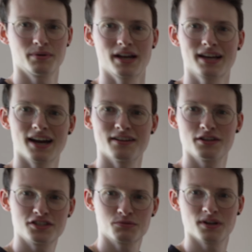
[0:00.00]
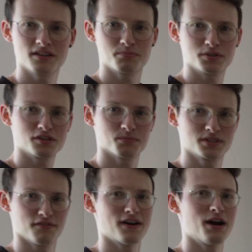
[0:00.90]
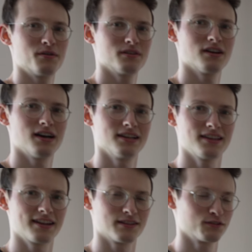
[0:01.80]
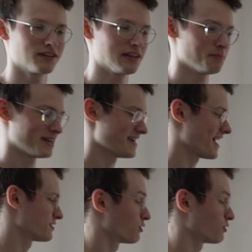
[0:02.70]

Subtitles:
but I kind of just wanted to put some stuff out that it looked a little bit nice,